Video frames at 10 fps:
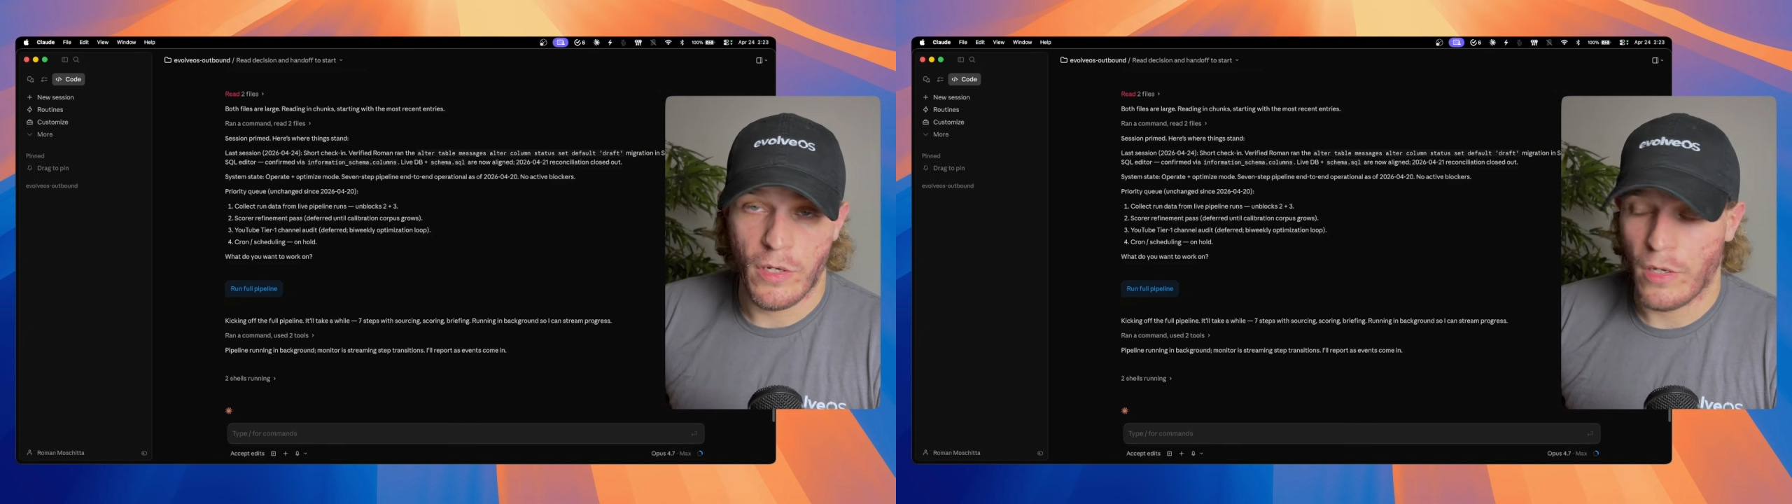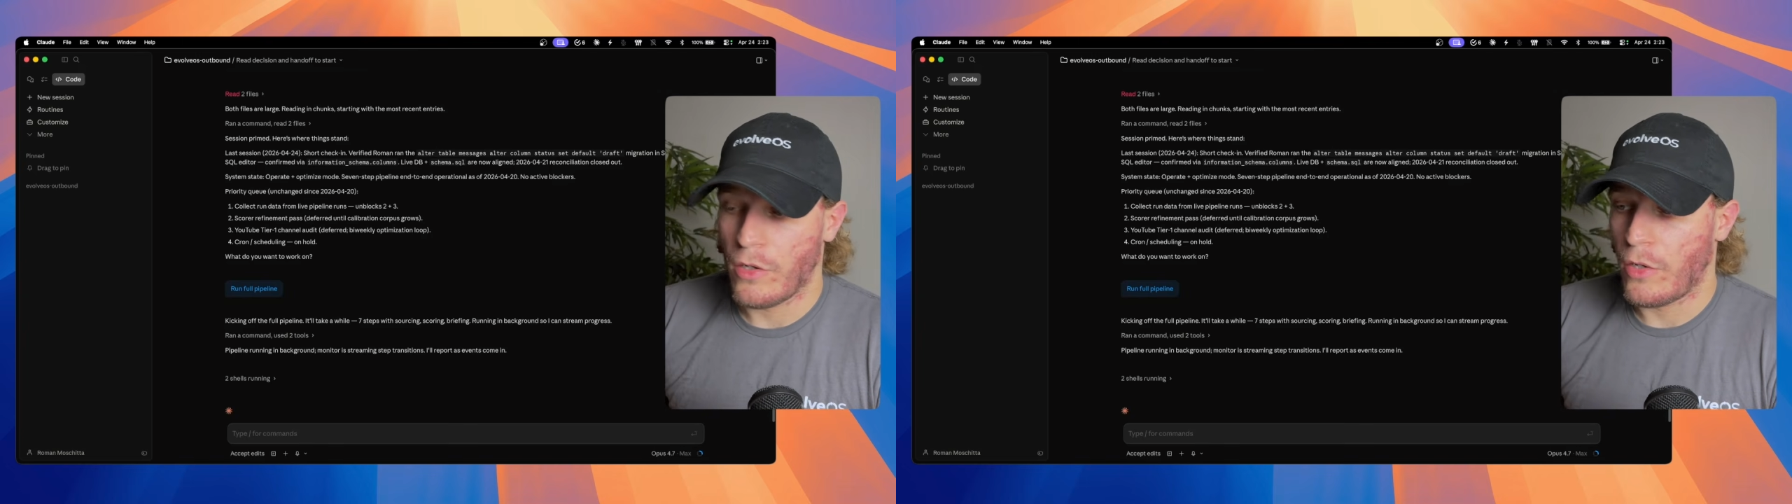
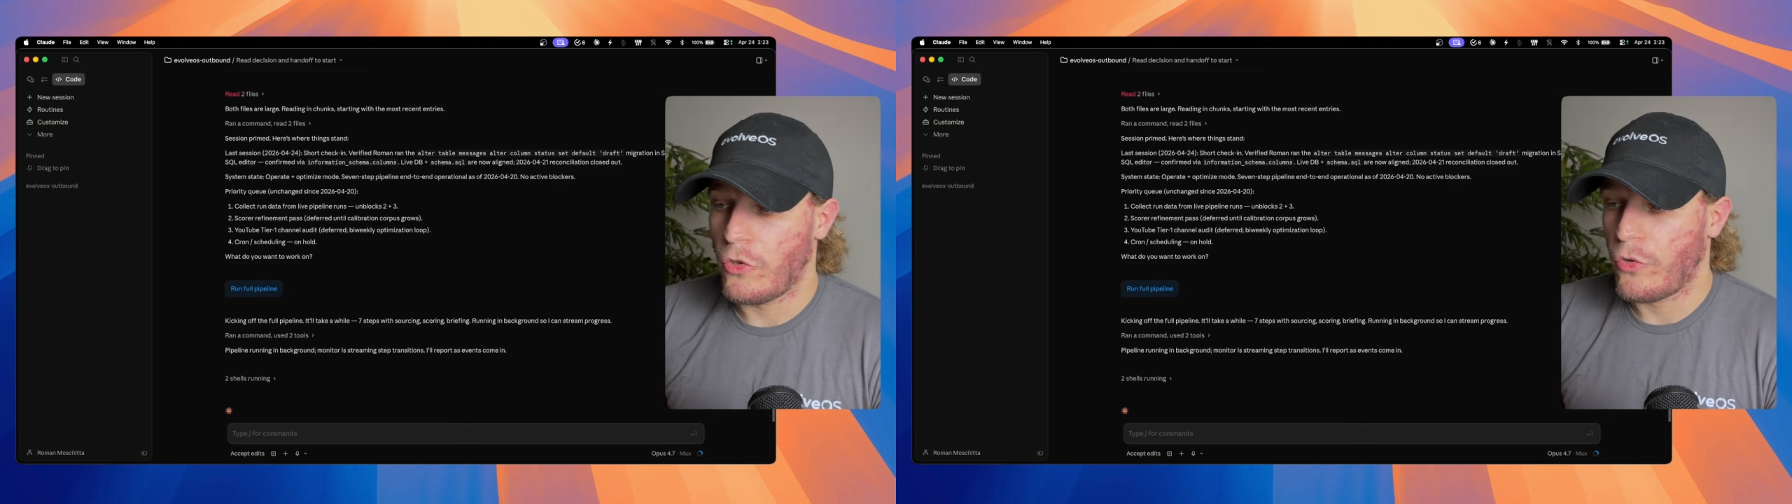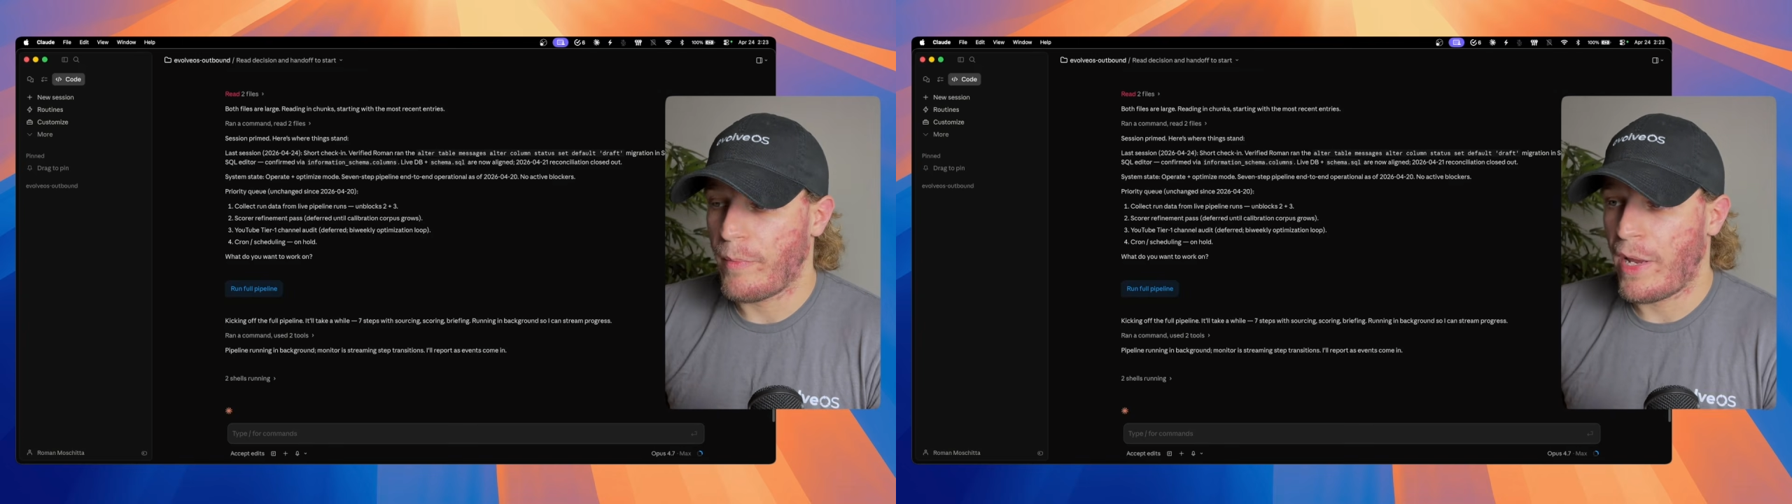a
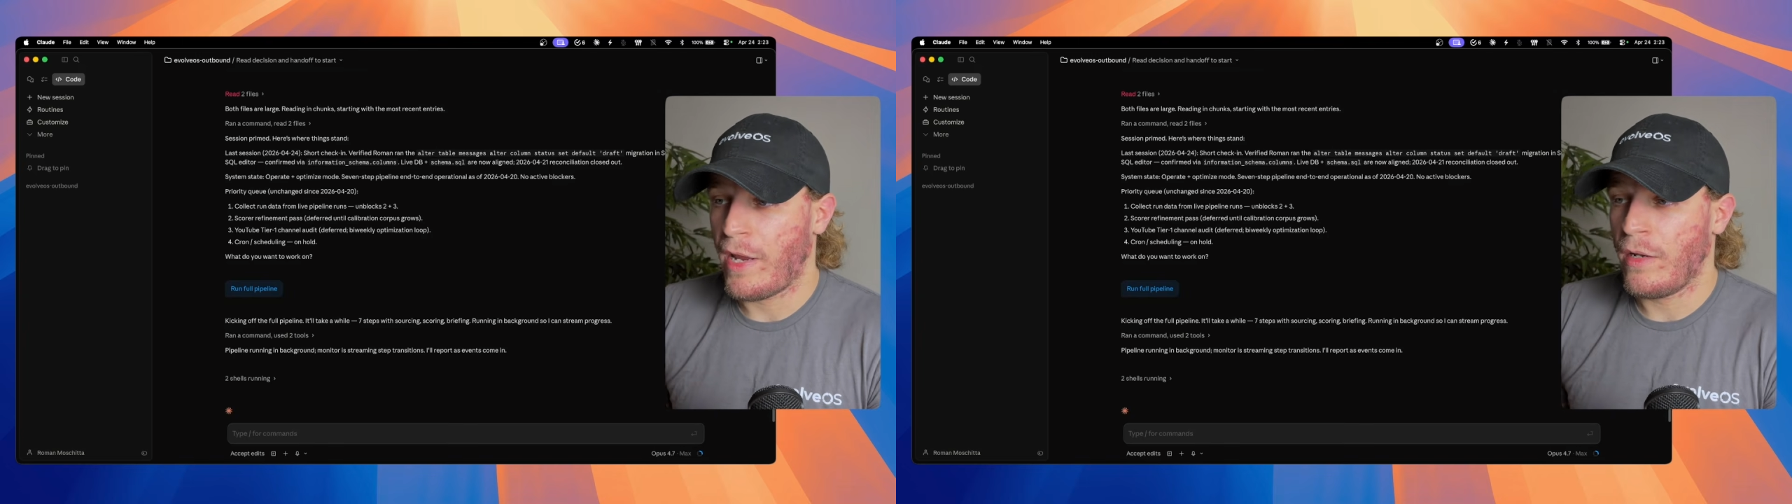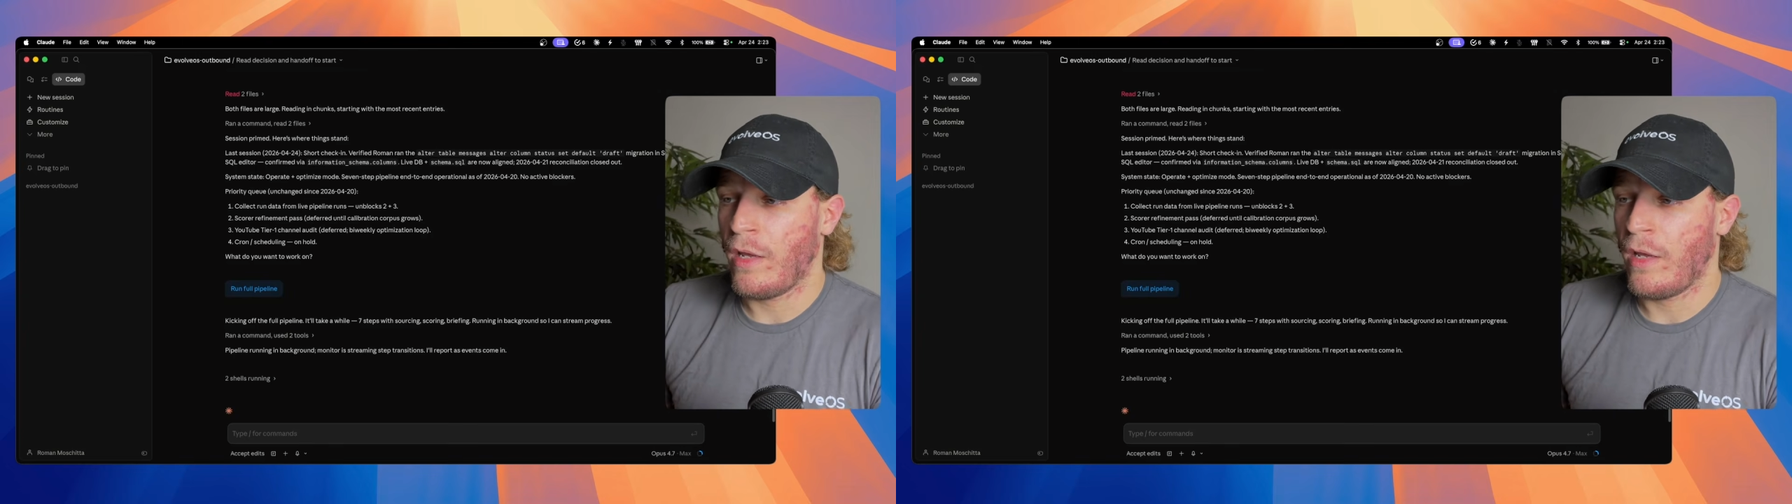new command.